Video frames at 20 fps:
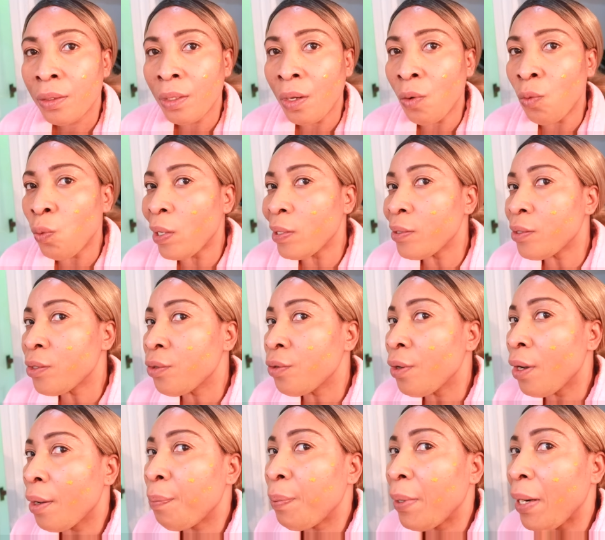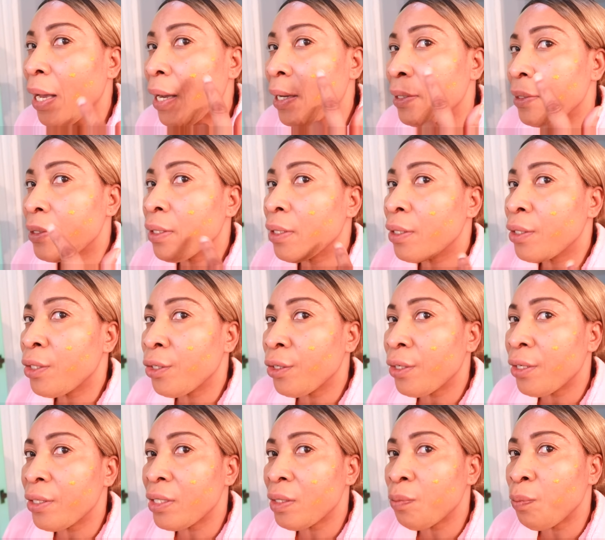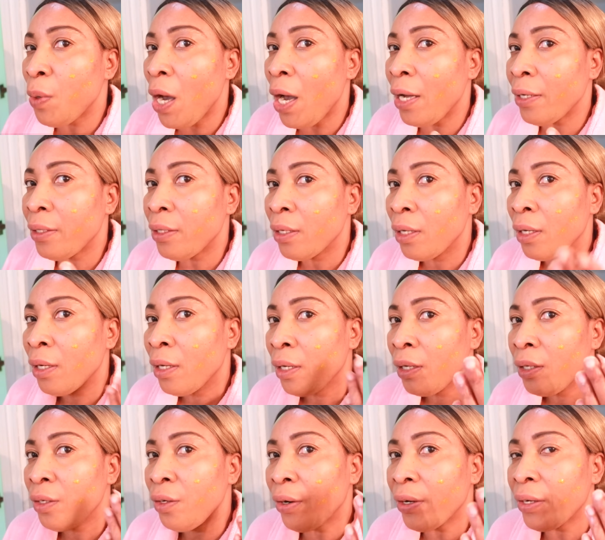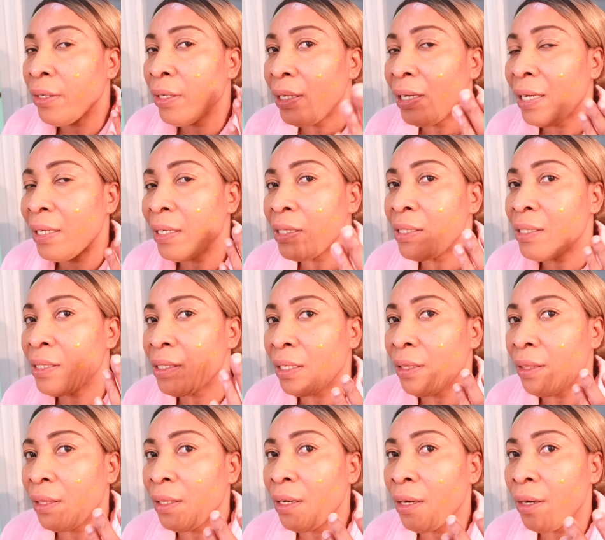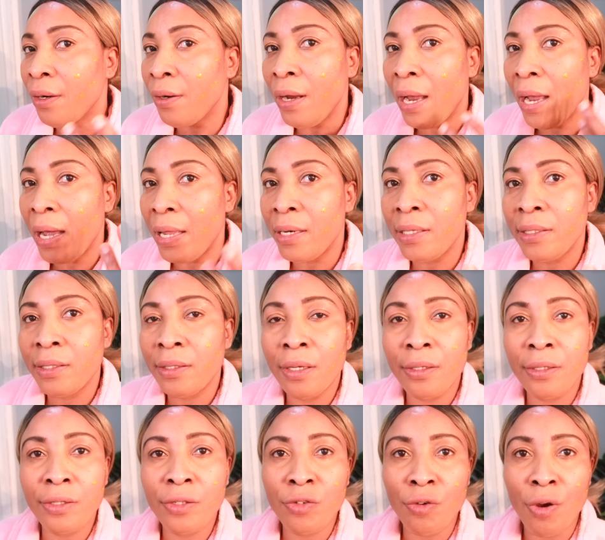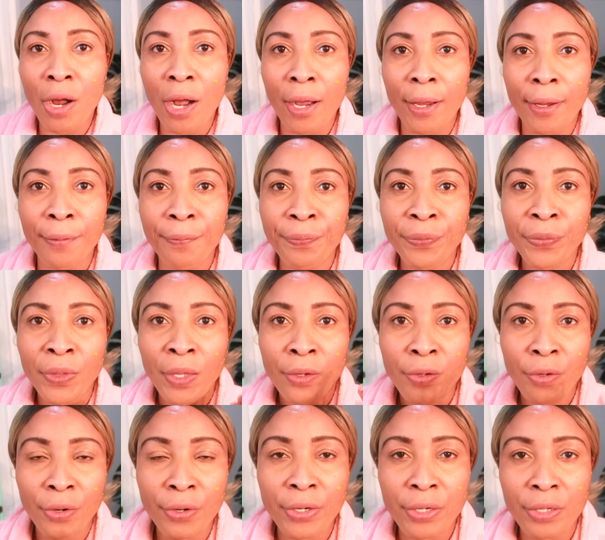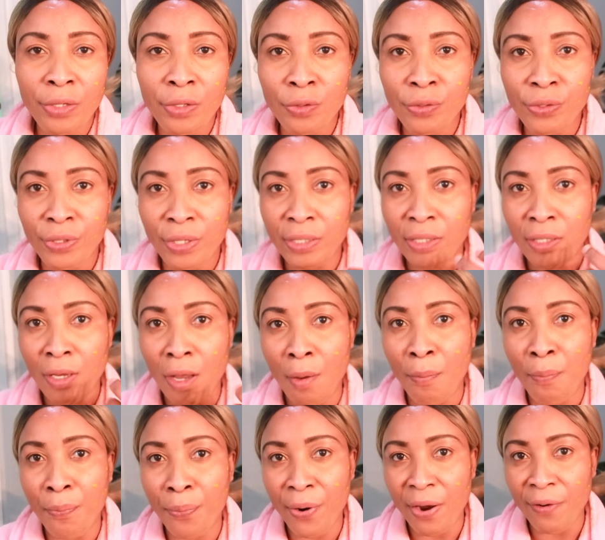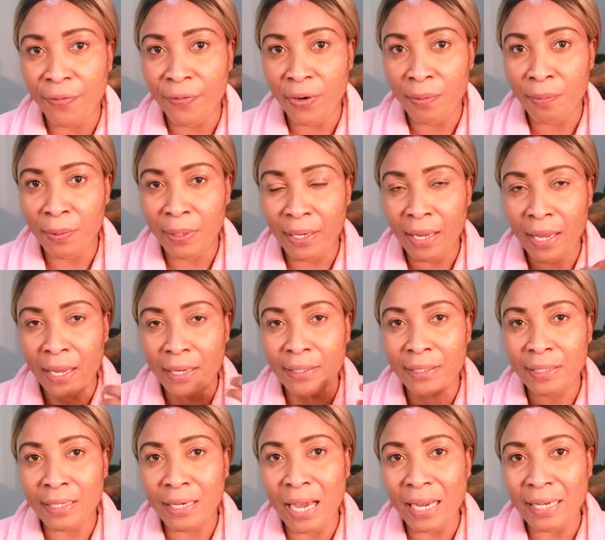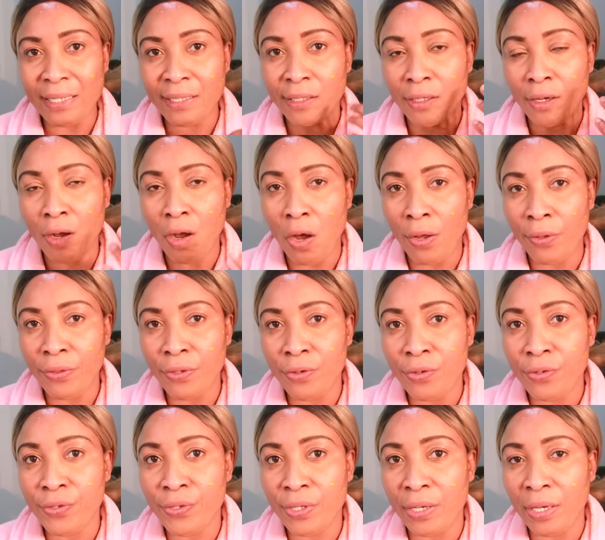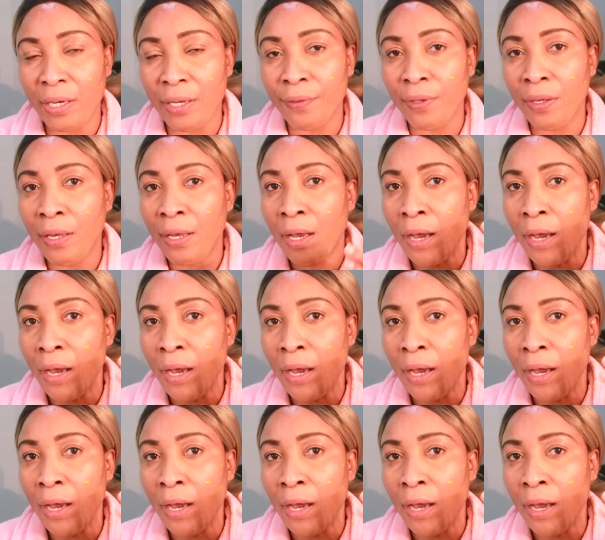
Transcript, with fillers: Now once you apply it to the spot, you're gonna let it sit there and it's gonna dry. You're gonna use this preferably at night on your skin.